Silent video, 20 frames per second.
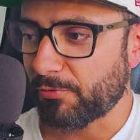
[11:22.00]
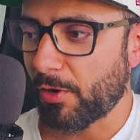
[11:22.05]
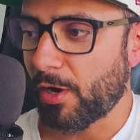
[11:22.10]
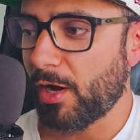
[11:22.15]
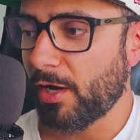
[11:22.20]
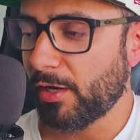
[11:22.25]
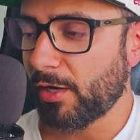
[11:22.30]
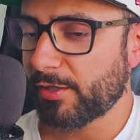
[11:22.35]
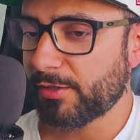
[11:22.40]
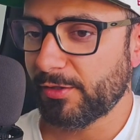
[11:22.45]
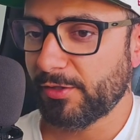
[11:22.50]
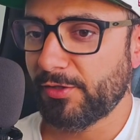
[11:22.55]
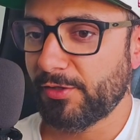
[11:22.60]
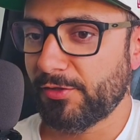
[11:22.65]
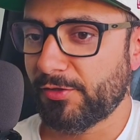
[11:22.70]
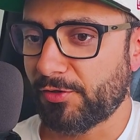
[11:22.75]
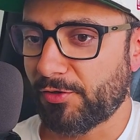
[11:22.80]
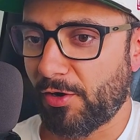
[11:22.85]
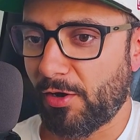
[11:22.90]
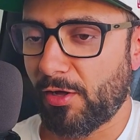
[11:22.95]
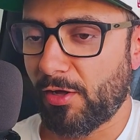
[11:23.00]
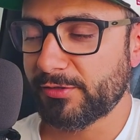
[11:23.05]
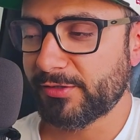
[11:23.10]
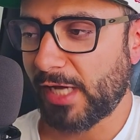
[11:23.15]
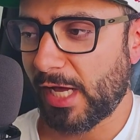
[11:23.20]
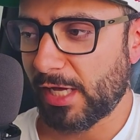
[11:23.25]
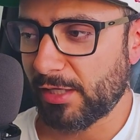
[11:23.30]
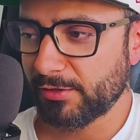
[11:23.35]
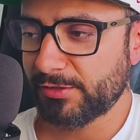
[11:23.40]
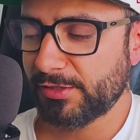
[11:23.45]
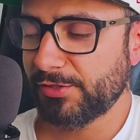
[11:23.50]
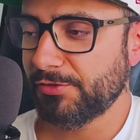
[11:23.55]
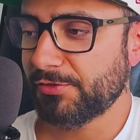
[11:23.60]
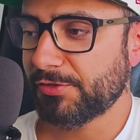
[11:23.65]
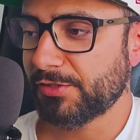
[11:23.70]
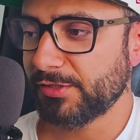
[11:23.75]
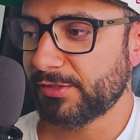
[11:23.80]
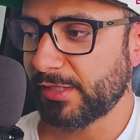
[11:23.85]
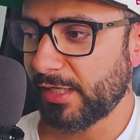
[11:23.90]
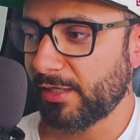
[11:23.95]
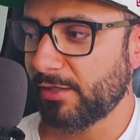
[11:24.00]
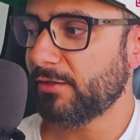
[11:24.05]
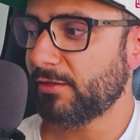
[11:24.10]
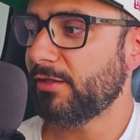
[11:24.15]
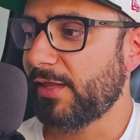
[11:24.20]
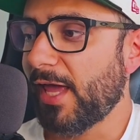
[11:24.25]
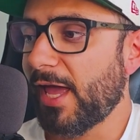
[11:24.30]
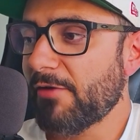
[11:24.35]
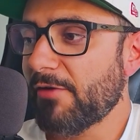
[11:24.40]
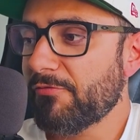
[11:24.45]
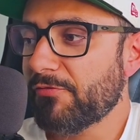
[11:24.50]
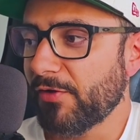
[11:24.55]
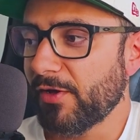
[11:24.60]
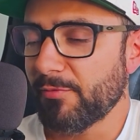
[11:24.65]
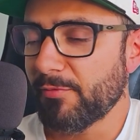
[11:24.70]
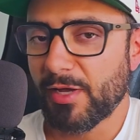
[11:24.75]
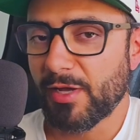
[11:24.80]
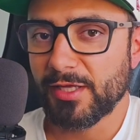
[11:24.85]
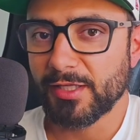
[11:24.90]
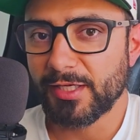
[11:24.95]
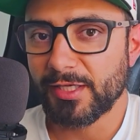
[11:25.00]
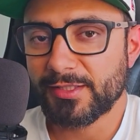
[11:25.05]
rock. They're all talented, you can tell, and they have fun, man.